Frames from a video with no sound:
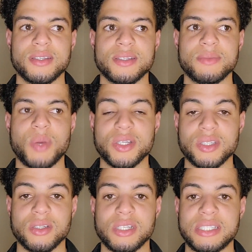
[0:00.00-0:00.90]

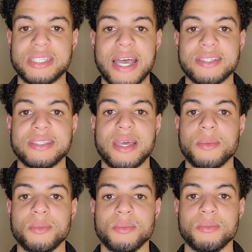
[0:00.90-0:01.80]
personally text
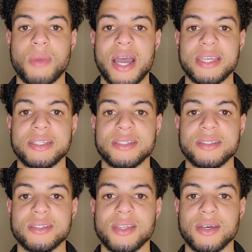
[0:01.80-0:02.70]
them my
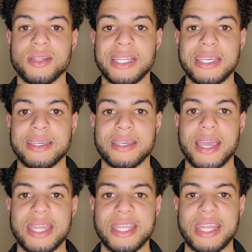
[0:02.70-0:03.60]
the link
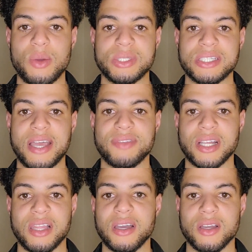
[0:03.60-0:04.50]
and then they would just have to
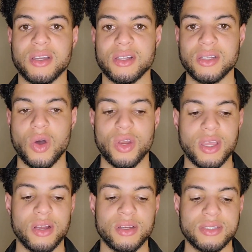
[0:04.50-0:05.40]
click go to
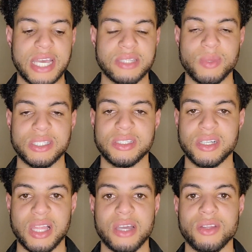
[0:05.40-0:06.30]
their text message
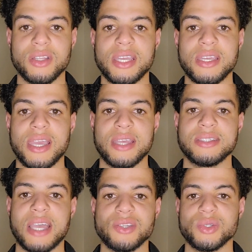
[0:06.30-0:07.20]
click on the link and
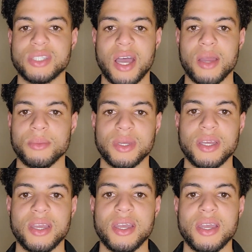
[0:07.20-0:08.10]
schedule a time
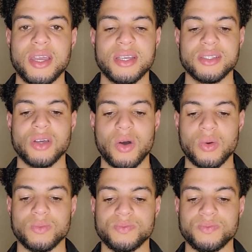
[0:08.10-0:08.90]
so